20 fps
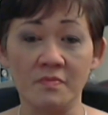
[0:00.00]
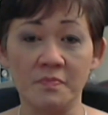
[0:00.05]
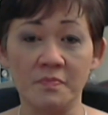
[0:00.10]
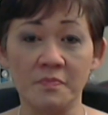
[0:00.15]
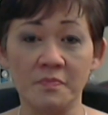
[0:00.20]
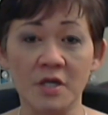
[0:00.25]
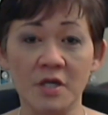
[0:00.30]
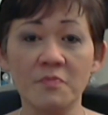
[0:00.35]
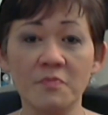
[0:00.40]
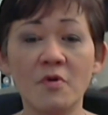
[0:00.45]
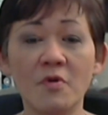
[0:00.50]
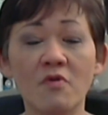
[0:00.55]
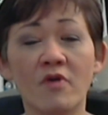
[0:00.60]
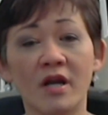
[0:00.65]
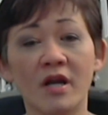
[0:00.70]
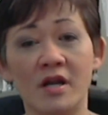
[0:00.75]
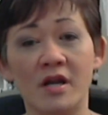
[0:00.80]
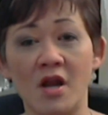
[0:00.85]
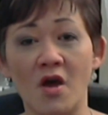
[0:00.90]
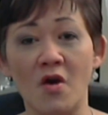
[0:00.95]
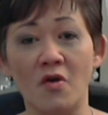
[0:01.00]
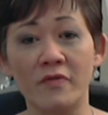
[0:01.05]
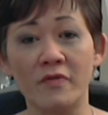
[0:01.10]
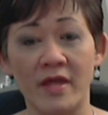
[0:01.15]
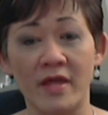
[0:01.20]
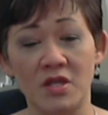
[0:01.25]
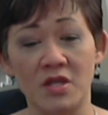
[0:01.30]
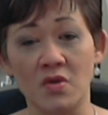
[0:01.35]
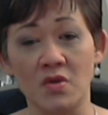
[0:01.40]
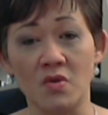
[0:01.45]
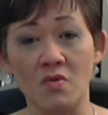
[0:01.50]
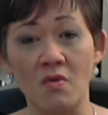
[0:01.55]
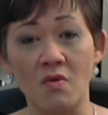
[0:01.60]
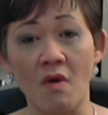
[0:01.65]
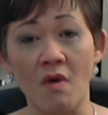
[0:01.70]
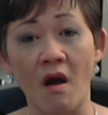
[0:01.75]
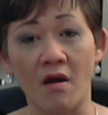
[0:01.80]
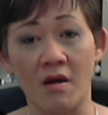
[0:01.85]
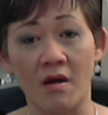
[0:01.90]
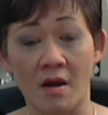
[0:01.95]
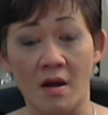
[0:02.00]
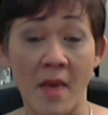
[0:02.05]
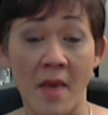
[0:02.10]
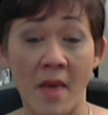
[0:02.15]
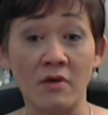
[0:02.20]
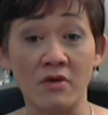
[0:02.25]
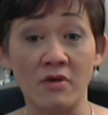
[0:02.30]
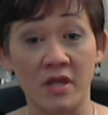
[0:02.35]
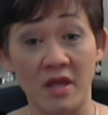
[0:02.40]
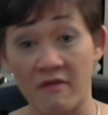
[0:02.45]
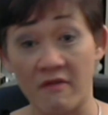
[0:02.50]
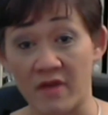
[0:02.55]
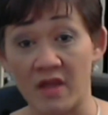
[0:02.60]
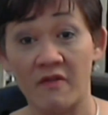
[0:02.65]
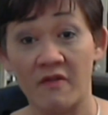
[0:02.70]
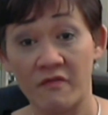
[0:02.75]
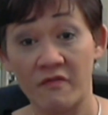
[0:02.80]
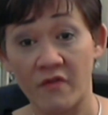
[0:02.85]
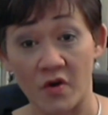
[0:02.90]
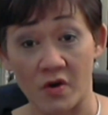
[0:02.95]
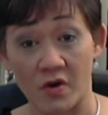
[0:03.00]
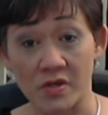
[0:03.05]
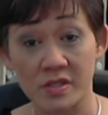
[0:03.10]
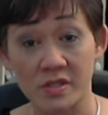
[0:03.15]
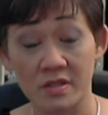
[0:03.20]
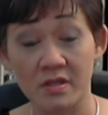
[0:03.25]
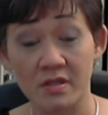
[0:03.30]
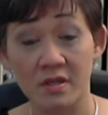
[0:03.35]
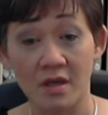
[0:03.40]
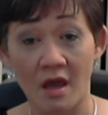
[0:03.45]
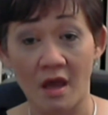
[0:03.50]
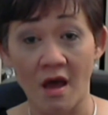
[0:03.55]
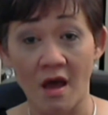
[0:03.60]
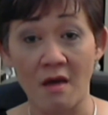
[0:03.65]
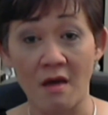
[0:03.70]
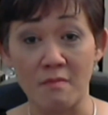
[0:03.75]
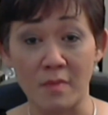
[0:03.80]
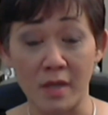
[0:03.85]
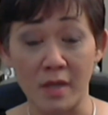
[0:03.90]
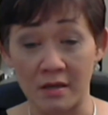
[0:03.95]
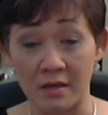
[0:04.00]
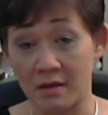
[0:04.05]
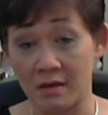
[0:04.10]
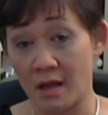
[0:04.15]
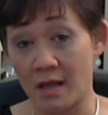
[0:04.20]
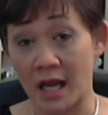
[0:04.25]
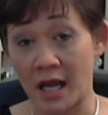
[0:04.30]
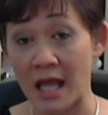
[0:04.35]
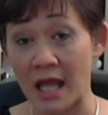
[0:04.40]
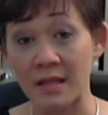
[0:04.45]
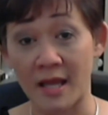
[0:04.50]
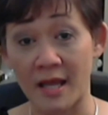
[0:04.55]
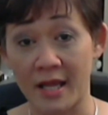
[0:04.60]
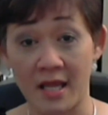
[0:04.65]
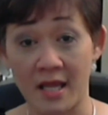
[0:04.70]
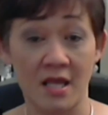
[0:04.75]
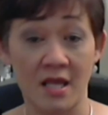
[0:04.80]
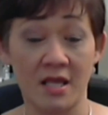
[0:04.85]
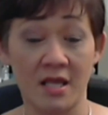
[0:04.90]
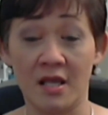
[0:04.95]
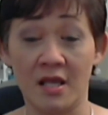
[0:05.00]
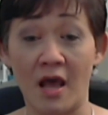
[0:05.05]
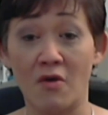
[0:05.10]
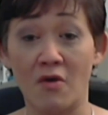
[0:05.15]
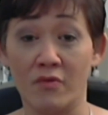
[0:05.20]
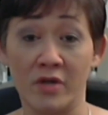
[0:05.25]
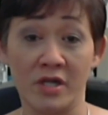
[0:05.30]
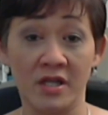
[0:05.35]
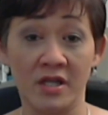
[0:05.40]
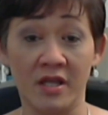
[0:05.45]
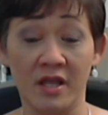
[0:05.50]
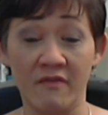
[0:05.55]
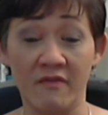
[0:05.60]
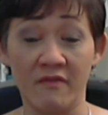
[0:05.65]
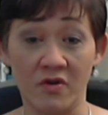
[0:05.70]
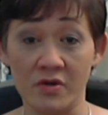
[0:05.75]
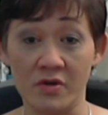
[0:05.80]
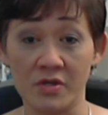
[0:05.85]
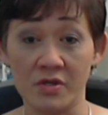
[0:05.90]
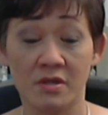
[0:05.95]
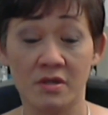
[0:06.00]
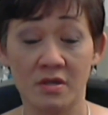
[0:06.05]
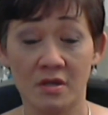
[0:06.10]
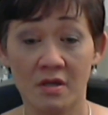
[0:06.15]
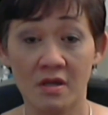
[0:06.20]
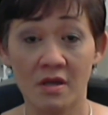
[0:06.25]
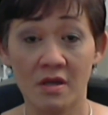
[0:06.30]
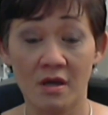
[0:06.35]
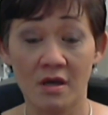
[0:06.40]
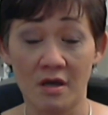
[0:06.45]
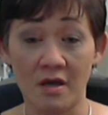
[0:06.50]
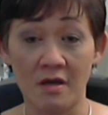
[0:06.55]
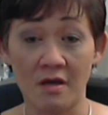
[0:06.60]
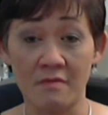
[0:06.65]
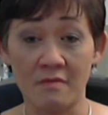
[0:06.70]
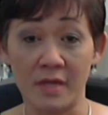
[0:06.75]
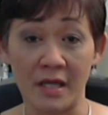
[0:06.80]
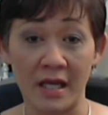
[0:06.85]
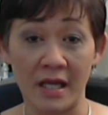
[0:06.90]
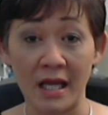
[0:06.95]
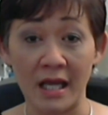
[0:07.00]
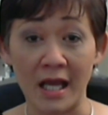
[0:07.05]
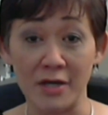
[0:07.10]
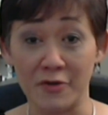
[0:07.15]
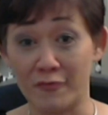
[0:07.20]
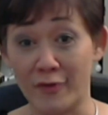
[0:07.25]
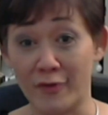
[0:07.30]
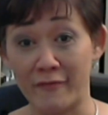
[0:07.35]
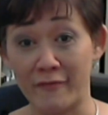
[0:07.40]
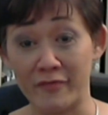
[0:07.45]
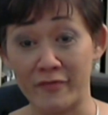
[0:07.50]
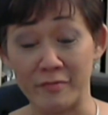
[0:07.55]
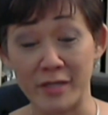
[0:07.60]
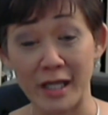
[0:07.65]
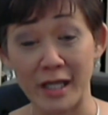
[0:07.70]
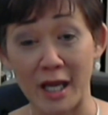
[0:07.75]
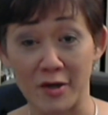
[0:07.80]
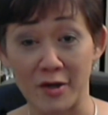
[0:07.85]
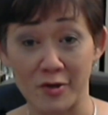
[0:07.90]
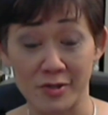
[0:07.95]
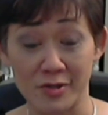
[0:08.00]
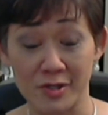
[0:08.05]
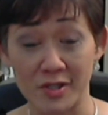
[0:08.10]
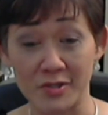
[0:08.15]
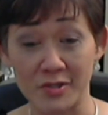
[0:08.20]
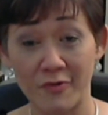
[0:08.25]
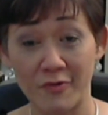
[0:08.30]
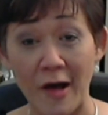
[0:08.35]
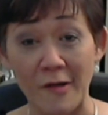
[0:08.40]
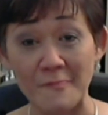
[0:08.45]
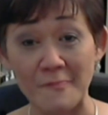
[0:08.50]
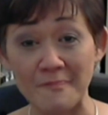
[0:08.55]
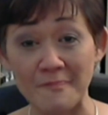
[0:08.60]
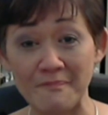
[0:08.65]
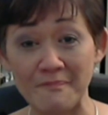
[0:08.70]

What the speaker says: people want to know that you are about giving first. And I like hanging out with givers, and I kind of run from takers as well,